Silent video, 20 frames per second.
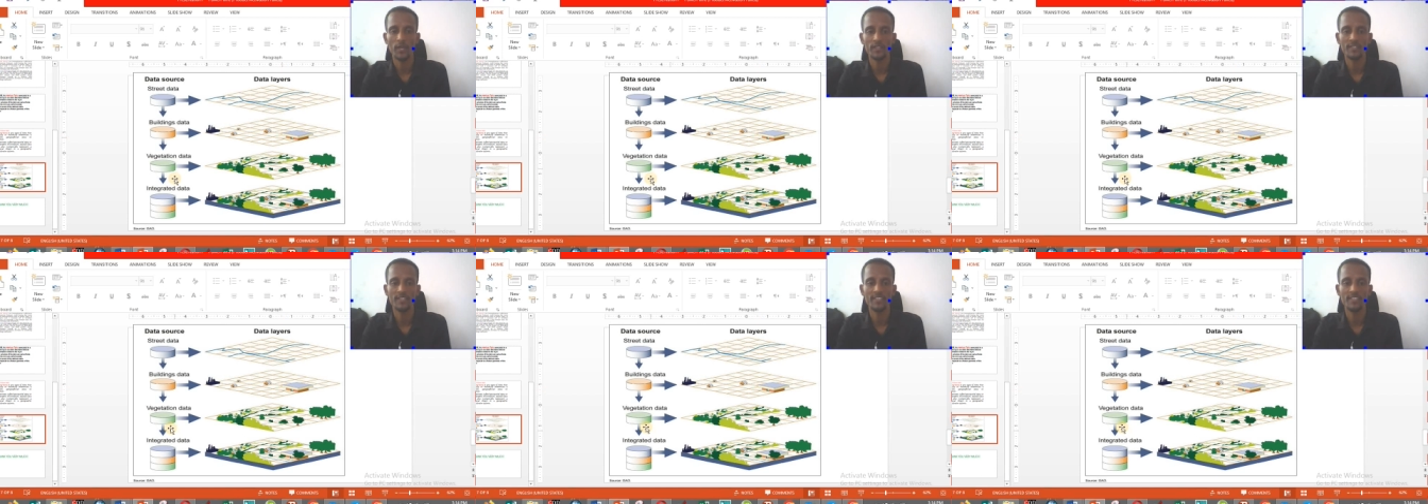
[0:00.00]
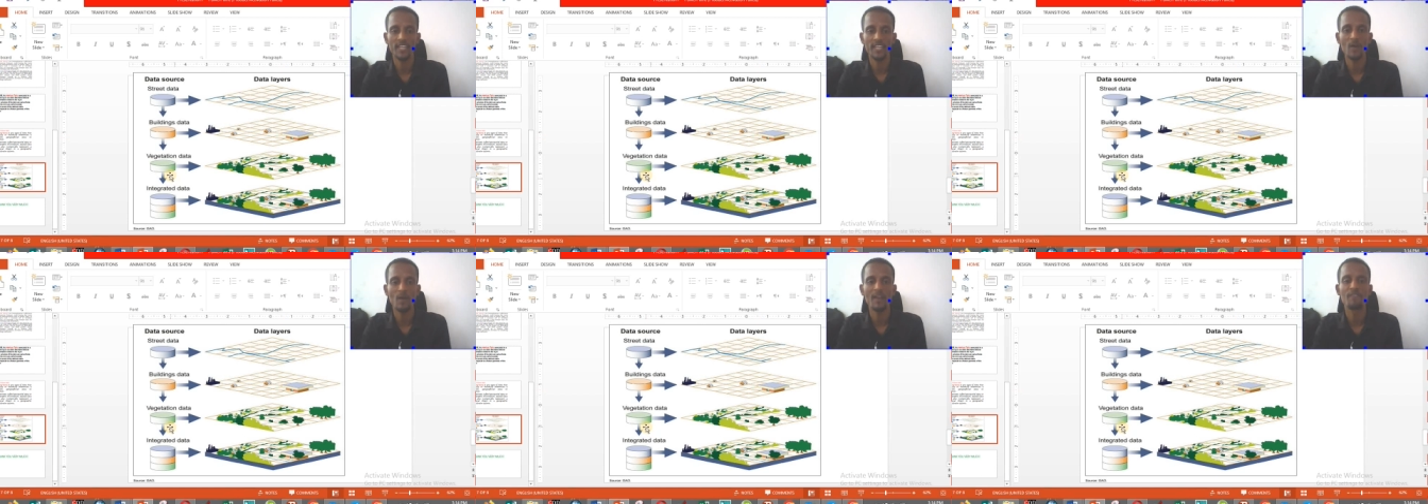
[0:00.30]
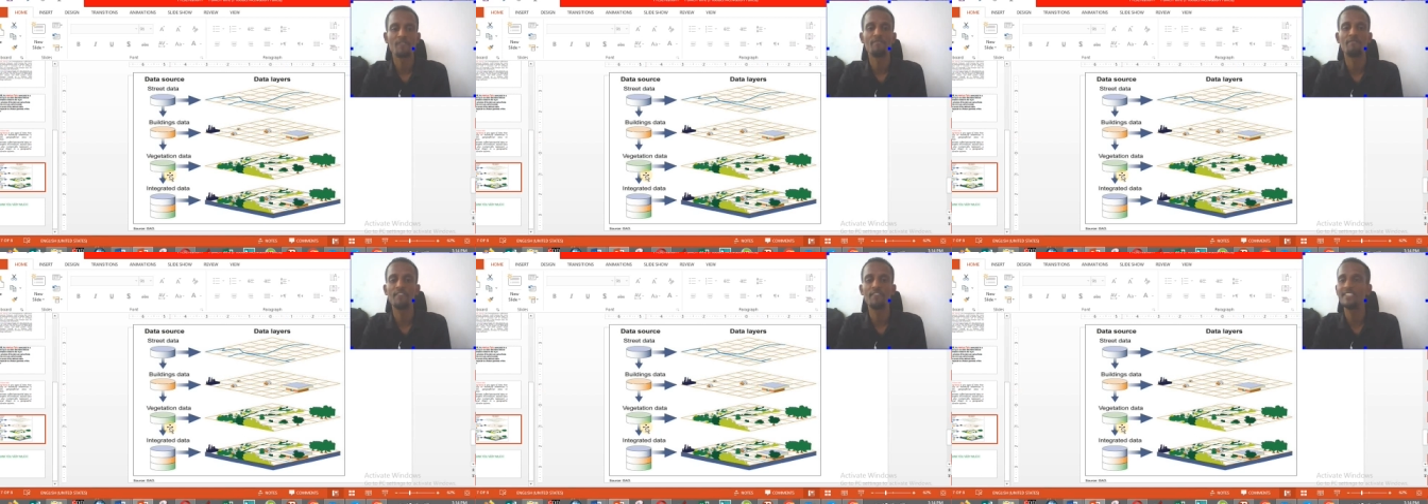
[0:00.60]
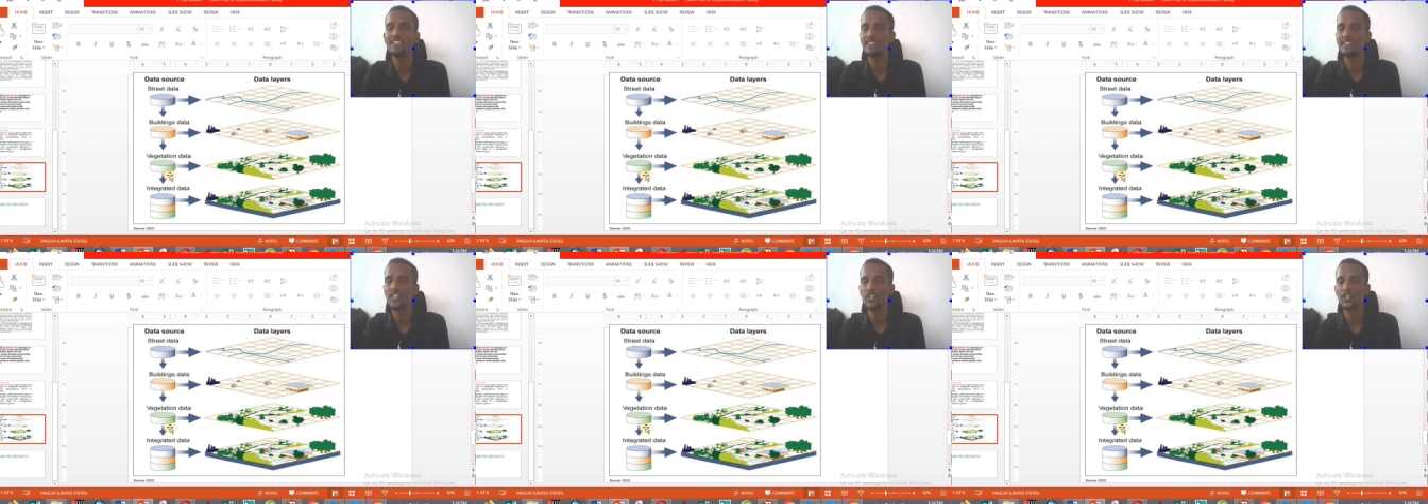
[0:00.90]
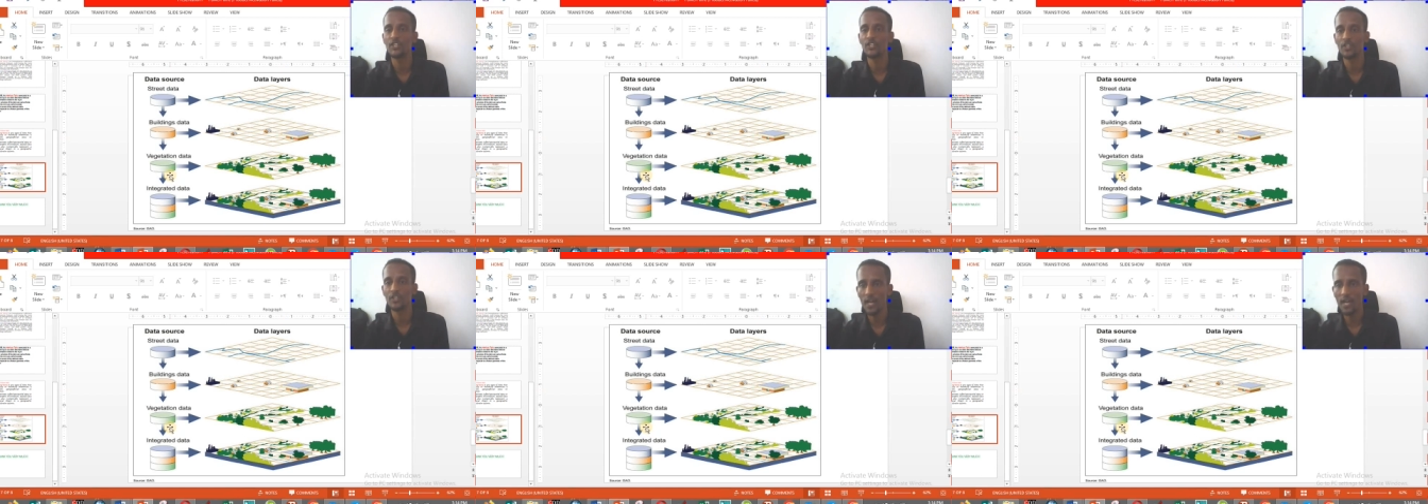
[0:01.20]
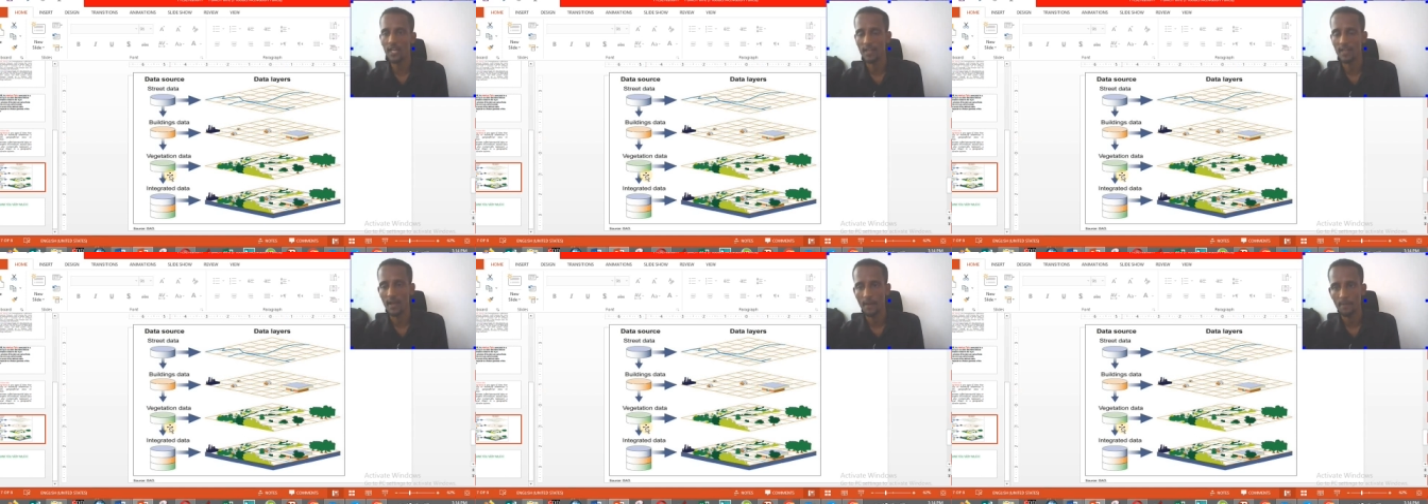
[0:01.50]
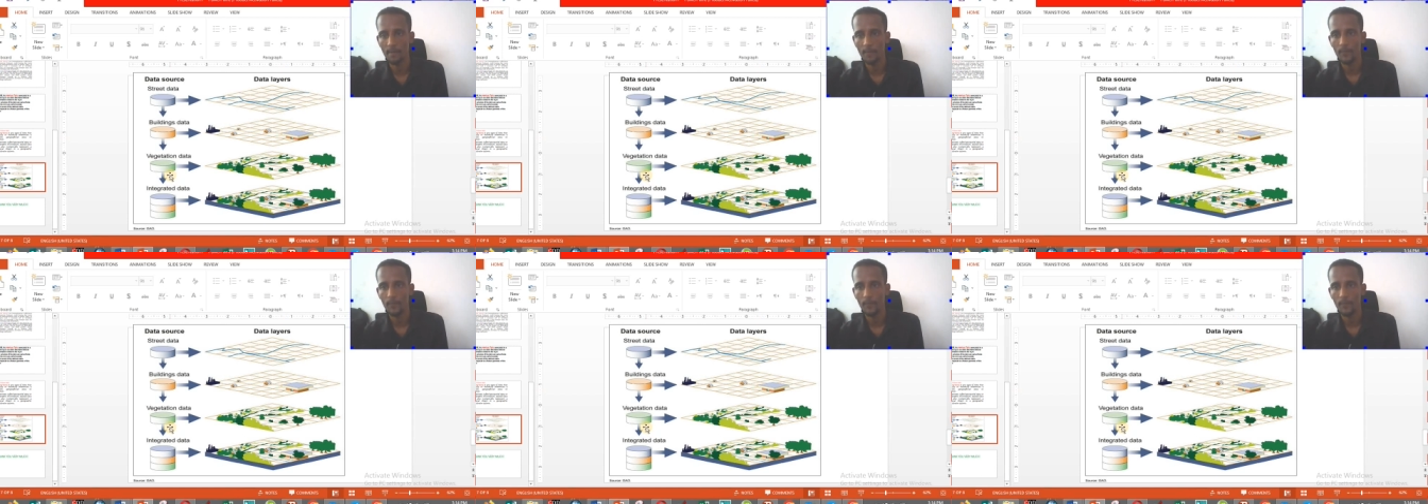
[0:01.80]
The third one, vegetation data.